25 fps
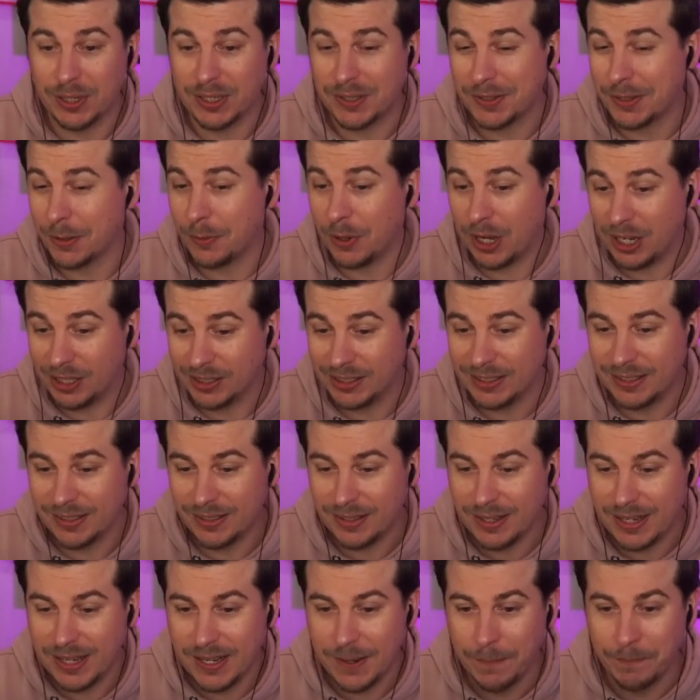So
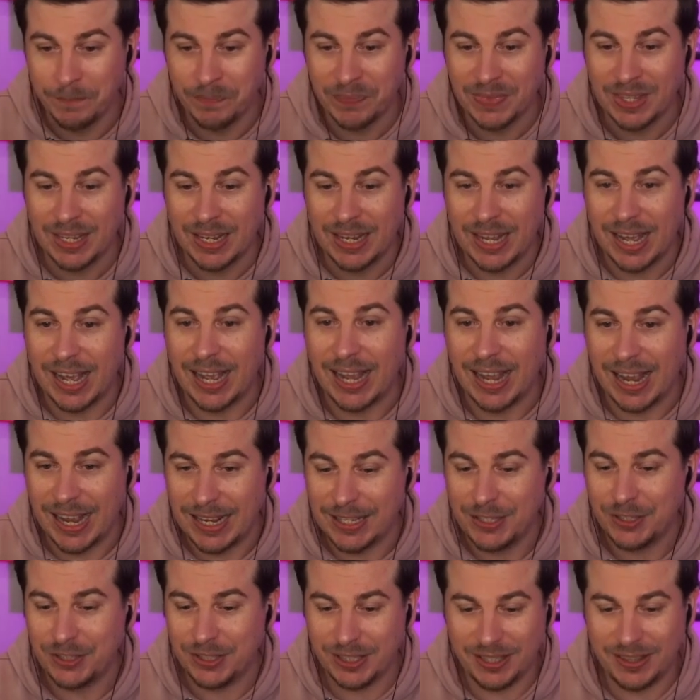honestly, I
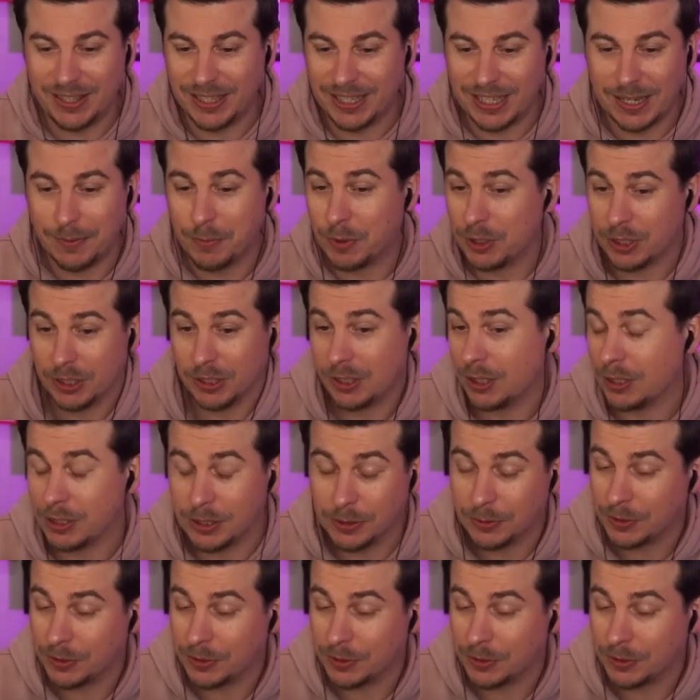actually think I'm going to not load